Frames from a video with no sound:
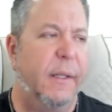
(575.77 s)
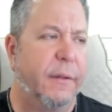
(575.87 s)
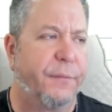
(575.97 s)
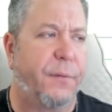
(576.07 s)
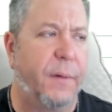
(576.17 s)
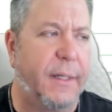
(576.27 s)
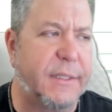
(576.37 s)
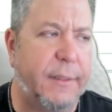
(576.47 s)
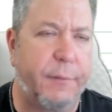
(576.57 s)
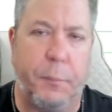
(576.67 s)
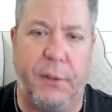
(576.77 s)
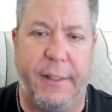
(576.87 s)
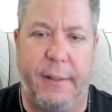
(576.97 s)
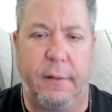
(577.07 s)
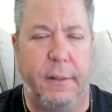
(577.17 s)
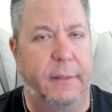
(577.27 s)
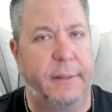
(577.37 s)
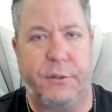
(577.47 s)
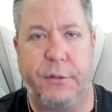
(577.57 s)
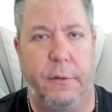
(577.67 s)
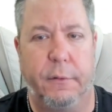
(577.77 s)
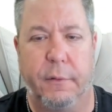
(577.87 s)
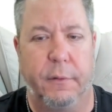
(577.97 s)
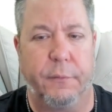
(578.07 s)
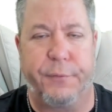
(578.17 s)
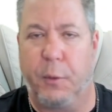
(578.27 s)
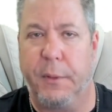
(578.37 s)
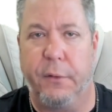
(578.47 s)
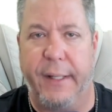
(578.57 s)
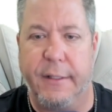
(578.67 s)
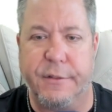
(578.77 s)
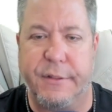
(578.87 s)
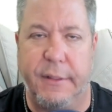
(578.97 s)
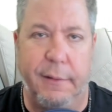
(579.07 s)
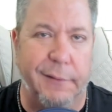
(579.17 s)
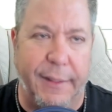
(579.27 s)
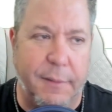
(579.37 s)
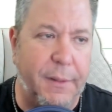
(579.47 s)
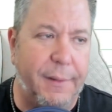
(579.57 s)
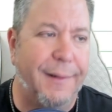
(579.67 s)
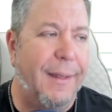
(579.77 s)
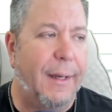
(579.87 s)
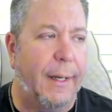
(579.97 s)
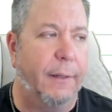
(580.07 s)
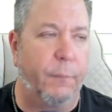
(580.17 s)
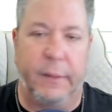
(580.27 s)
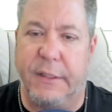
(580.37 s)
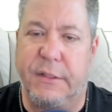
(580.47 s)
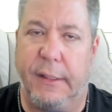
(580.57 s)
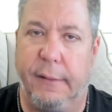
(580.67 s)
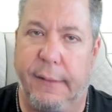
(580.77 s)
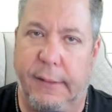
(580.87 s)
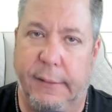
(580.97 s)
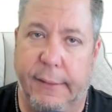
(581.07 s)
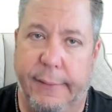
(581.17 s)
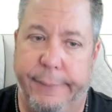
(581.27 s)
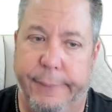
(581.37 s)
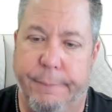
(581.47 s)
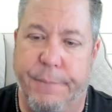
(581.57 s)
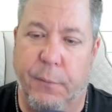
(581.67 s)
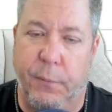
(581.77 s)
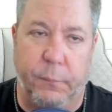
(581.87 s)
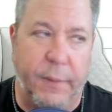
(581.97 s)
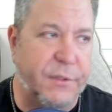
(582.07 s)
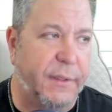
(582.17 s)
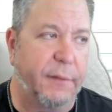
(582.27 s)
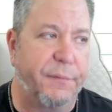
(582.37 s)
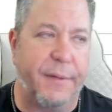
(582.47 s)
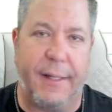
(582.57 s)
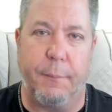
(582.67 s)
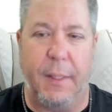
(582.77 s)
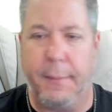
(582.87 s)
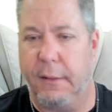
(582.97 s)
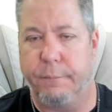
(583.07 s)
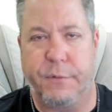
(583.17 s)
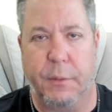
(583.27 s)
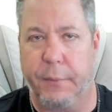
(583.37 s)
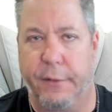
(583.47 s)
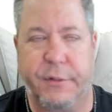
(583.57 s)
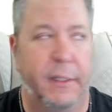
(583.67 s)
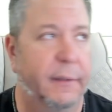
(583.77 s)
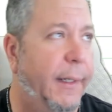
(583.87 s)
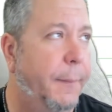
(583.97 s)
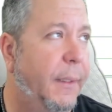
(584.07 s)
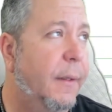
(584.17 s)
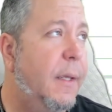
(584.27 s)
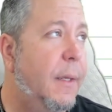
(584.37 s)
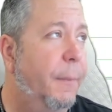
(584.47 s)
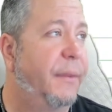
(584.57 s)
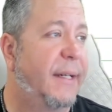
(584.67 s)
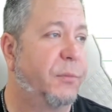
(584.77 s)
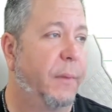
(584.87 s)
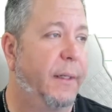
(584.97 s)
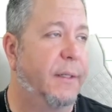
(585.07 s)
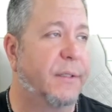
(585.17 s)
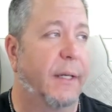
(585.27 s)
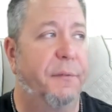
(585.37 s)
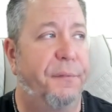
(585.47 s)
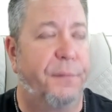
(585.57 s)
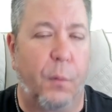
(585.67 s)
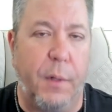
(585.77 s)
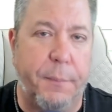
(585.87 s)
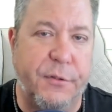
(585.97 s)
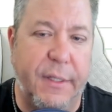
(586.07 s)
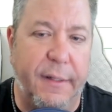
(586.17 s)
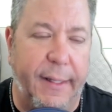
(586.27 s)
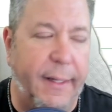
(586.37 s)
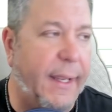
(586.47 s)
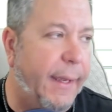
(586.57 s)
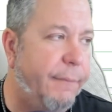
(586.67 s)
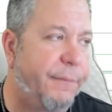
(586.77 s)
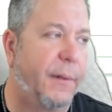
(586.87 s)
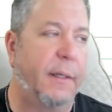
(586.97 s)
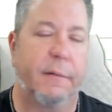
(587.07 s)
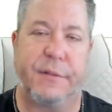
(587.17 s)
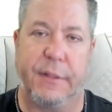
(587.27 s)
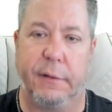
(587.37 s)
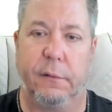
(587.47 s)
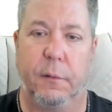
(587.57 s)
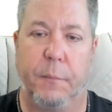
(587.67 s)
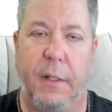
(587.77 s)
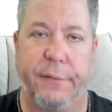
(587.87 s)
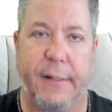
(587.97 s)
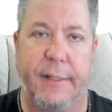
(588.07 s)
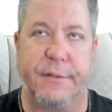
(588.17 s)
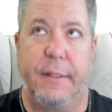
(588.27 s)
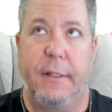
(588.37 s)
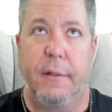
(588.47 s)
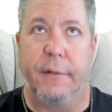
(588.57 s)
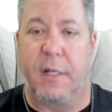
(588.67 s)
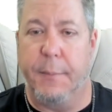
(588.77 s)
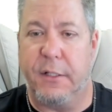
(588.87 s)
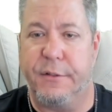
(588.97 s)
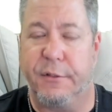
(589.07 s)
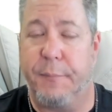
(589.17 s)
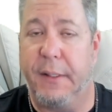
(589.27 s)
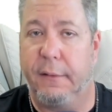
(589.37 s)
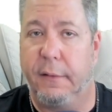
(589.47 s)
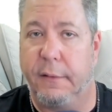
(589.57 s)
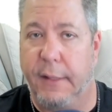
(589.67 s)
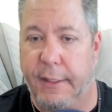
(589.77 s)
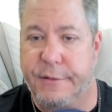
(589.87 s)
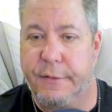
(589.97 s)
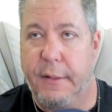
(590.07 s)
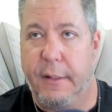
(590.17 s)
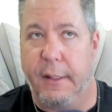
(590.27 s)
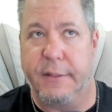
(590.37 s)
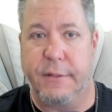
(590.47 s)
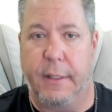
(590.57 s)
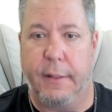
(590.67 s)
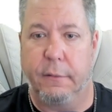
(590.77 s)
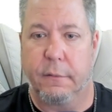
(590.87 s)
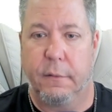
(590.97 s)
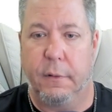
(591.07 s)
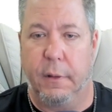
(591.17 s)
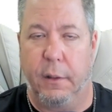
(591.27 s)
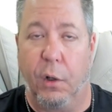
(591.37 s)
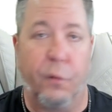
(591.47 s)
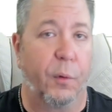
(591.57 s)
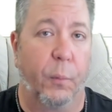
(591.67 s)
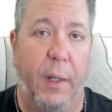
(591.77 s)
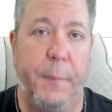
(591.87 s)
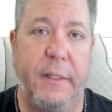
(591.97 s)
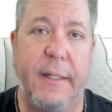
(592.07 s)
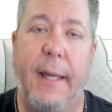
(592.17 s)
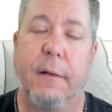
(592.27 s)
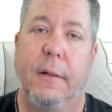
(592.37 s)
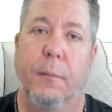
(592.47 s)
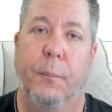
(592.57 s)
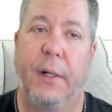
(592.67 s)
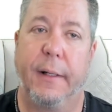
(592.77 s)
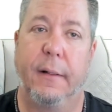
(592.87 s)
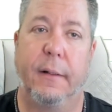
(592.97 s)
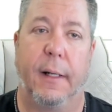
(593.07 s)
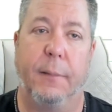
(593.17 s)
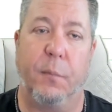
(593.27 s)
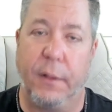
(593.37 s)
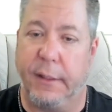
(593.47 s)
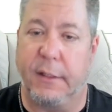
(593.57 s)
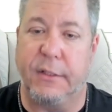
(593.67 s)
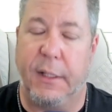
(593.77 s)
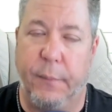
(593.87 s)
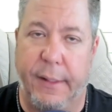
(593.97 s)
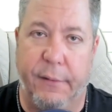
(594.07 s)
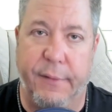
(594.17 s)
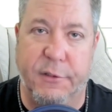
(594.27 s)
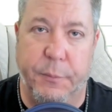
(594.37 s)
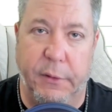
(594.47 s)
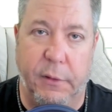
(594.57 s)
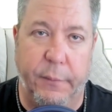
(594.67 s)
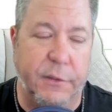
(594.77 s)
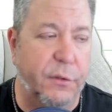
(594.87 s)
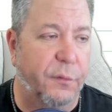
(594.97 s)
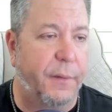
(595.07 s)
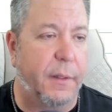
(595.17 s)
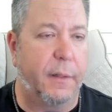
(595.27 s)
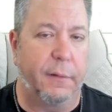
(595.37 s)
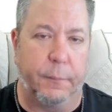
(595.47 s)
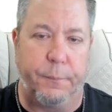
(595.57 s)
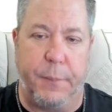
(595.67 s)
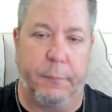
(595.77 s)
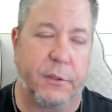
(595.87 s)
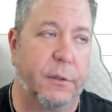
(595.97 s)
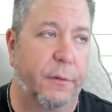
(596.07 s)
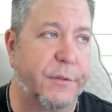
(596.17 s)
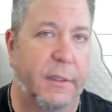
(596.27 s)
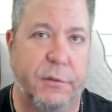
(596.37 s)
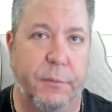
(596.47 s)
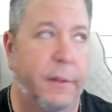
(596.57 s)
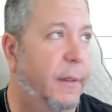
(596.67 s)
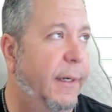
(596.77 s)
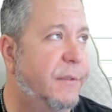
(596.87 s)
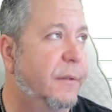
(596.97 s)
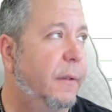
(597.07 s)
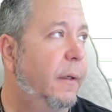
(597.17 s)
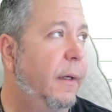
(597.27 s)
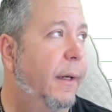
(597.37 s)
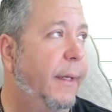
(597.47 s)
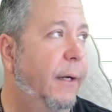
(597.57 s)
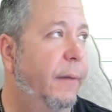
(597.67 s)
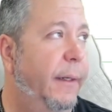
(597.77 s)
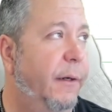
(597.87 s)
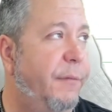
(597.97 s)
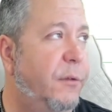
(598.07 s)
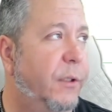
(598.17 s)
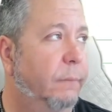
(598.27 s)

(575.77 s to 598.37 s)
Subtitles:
The $4.97 plan, unless you're a full-blown agency like me, I don't really see the real reasoning for that. Maybe someone else can enlighten me, but that's what it is. And 40% of that every single month. Guys, the commissions have been nice. It's not overwhelming yet, but I'm really excited with how things have been going so far, and I'll be able to show those things with you guys here in the near future.